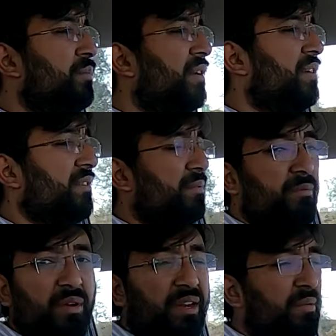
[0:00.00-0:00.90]
works
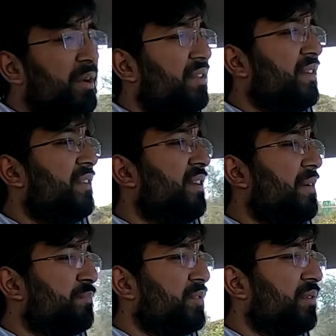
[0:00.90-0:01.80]
very well. There is
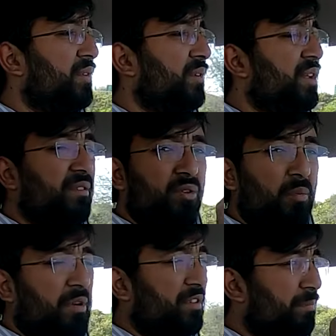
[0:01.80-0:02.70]
absolutely so
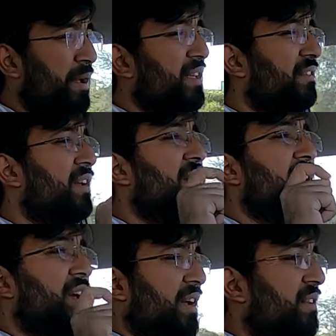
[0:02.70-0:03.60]
much space
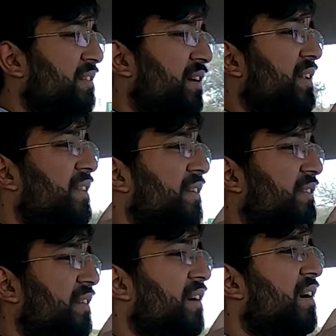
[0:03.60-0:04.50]
inside
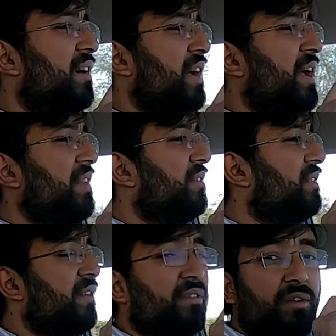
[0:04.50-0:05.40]
this car, and
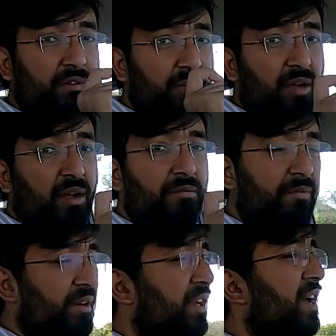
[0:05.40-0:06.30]
there is also the
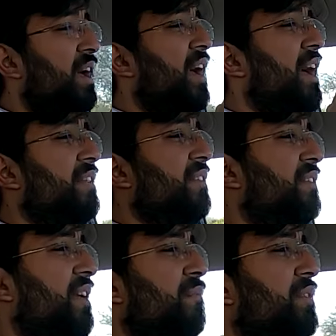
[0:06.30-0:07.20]
comfort at the
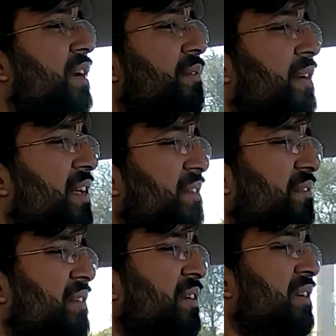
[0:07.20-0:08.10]
same time.
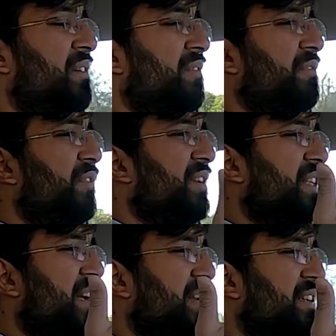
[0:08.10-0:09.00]
And for
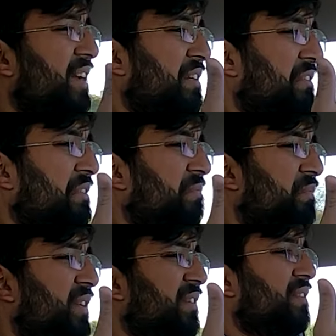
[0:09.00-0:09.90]
that, yes,
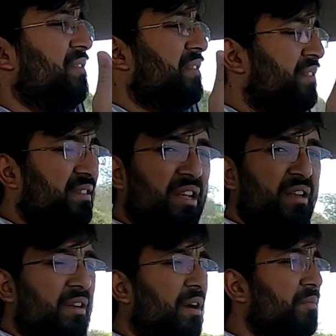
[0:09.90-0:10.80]
this
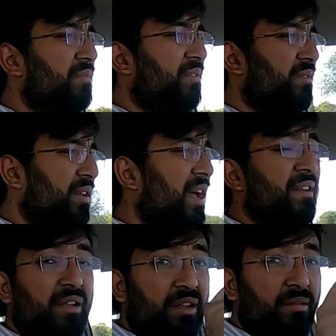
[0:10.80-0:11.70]
still comes,
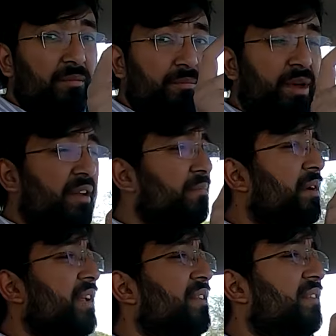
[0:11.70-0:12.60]
and bear in
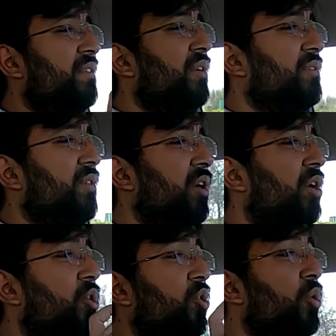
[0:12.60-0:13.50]
mind, this is also a
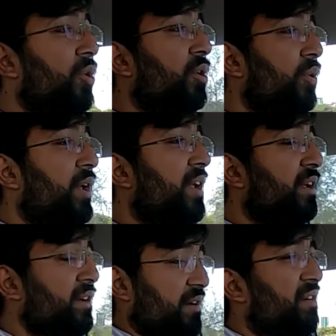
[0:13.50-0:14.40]
good looking
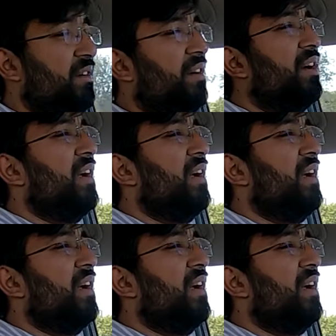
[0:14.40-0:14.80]
car.